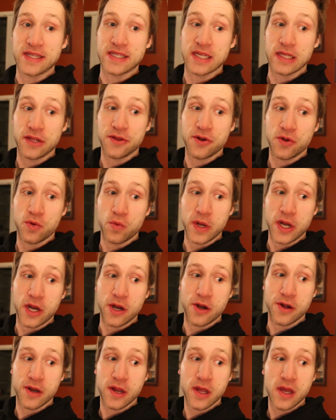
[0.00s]
It's a little
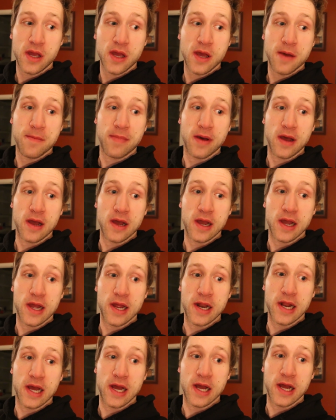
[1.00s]
weird
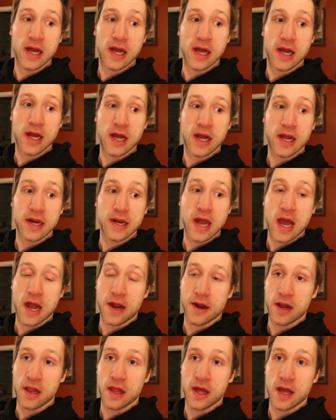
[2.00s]
but uh,
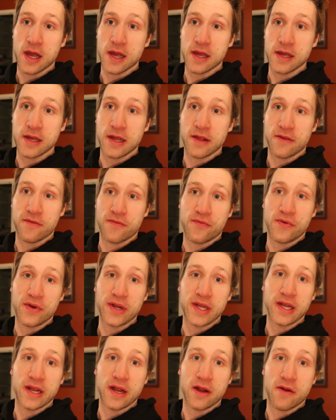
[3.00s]
not gonna lie, it's
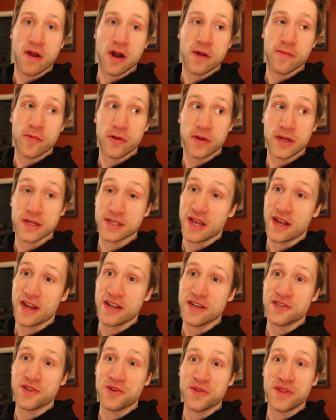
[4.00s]
freaking incredible because I
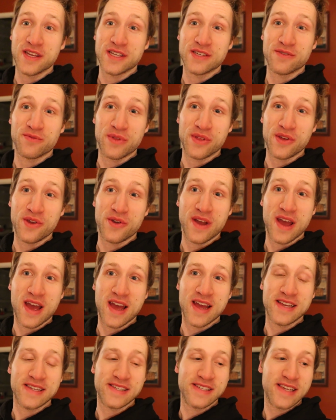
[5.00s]
can do this with you
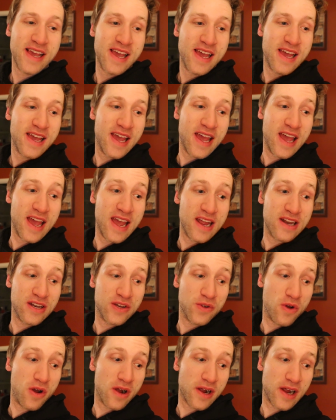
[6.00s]
guys
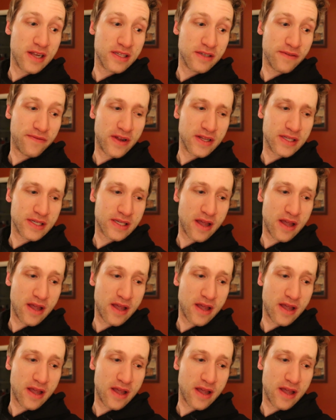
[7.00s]
and do all kinds of fun